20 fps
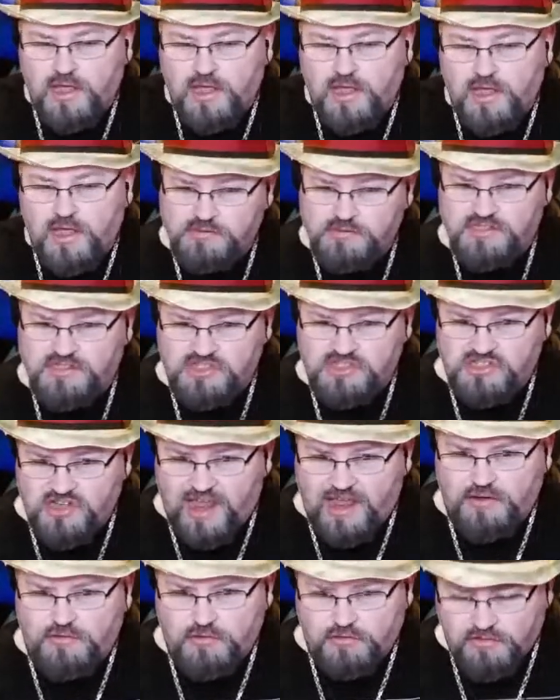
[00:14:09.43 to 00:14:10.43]
It was the
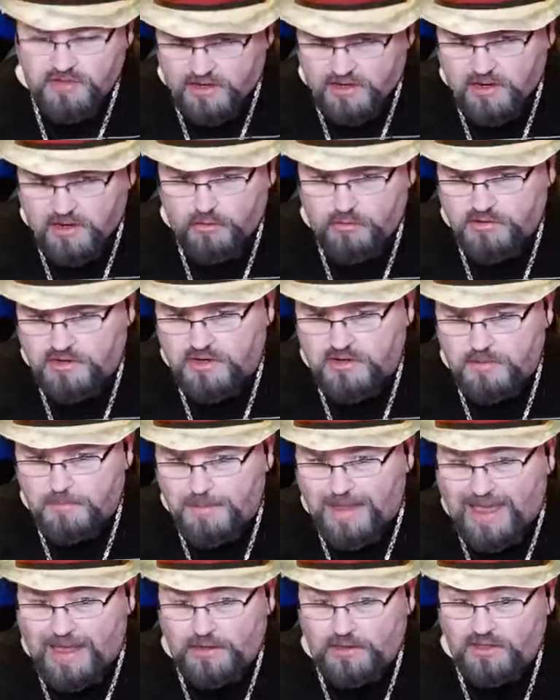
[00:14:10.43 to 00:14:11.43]
standard they carried into
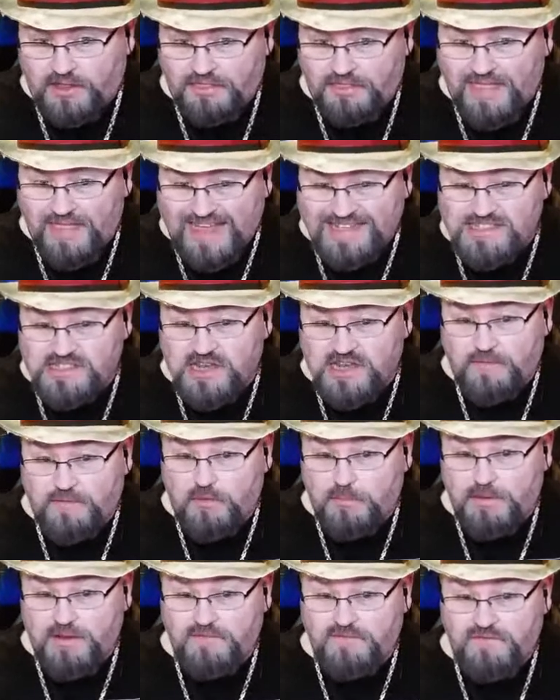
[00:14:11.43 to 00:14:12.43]
battle, and that's
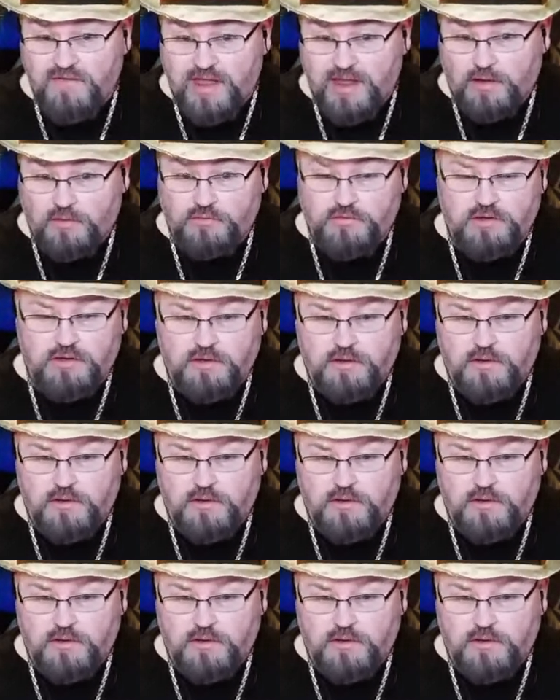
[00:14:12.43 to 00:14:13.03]
never been found.